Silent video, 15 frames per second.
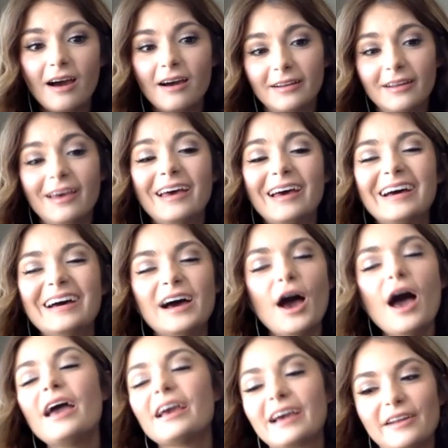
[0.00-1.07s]
On
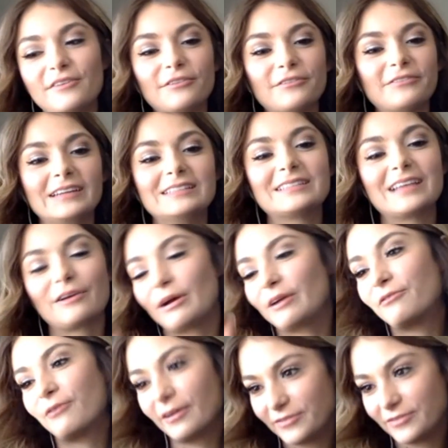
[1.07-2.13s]
kind of a funny segue
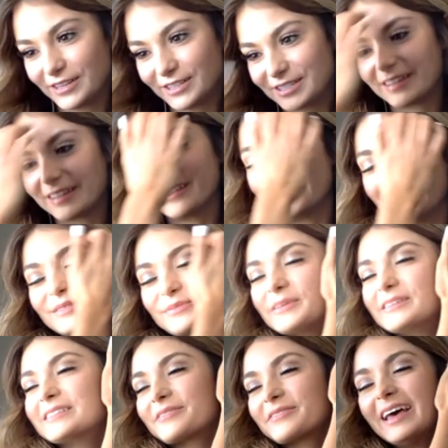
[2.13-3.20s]
before I finish out the last
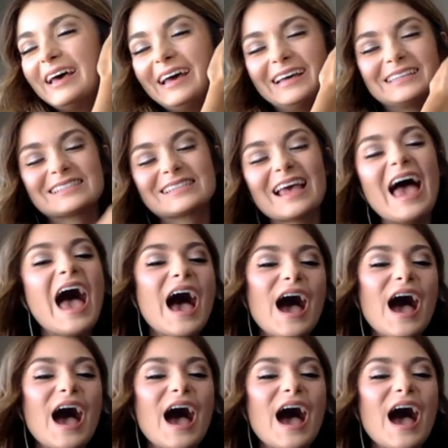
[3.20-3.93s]
points of this,